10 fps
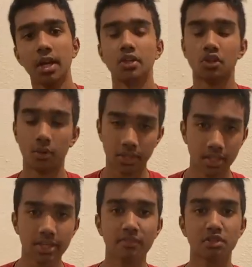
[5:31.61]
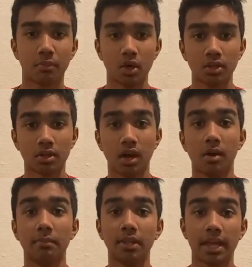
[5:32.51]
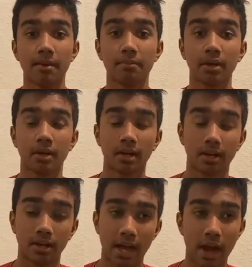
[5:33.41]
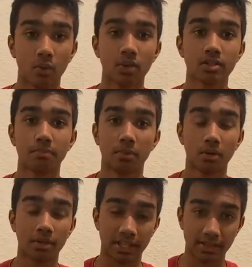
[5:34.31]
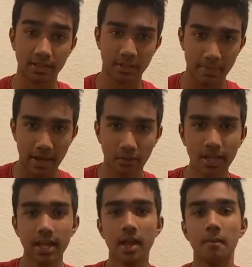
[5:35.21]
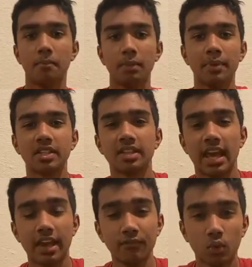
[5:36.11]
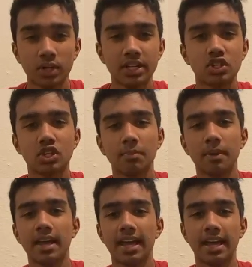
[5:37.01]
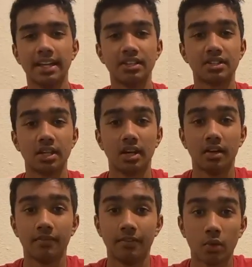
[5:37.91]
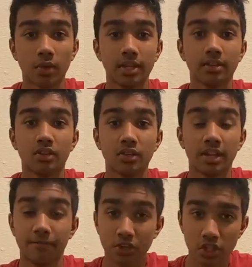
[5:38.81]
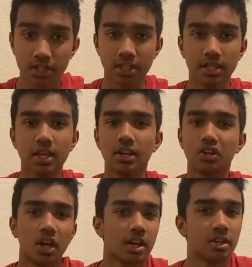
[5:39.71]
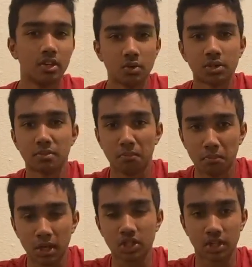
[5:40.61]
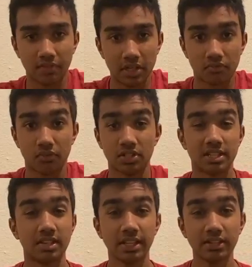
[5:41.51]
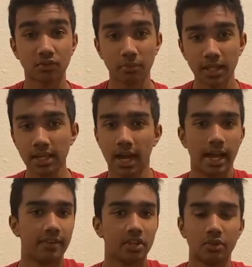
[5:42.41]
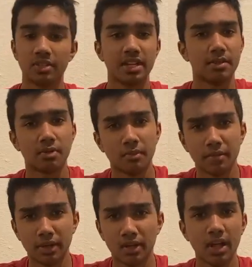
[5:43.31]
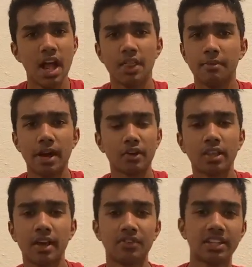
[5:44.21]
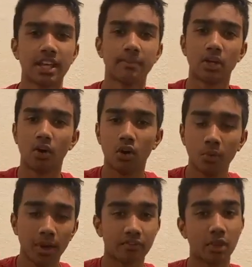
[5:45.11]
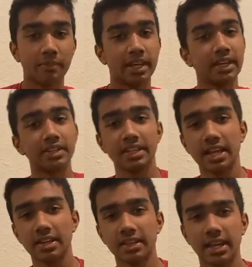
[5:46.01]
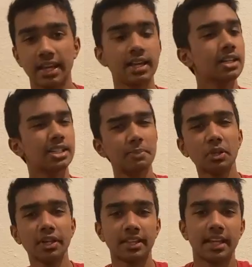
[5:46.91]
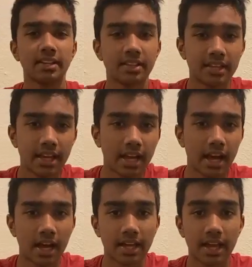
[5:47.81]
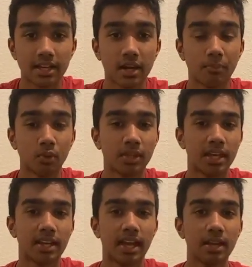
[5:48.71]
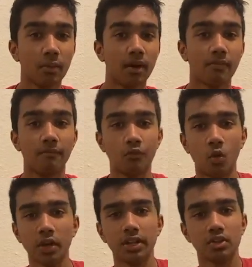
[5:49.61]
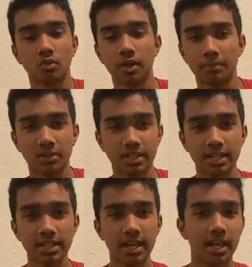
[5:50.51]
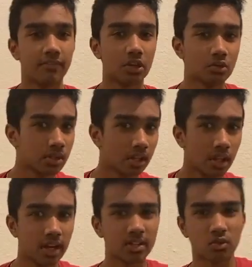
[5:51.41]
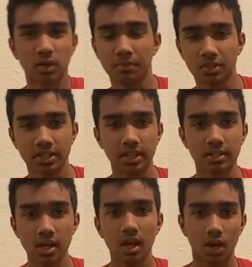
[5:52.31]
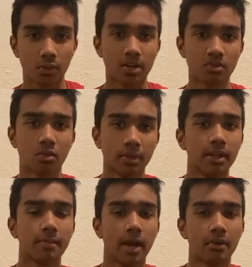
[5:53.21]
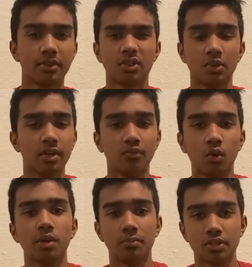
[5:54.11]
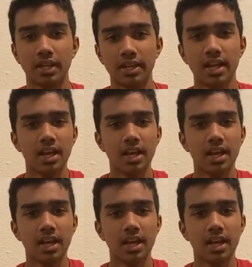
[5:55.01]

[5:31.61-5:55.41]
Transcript: So it does have smaller milliamp hours in this battery, but because the A14 chip and its very good efficiency, you're not going to notice much of a difference. At least for me, I haven't noticed any problem at all. The battery life is getting me all the way from the beginning to the end of the day. Typically at the end of the day, I end up within anywhere from 40 to 20%. If I use it a lot, 20%. Otherwise, normally about 30-40%.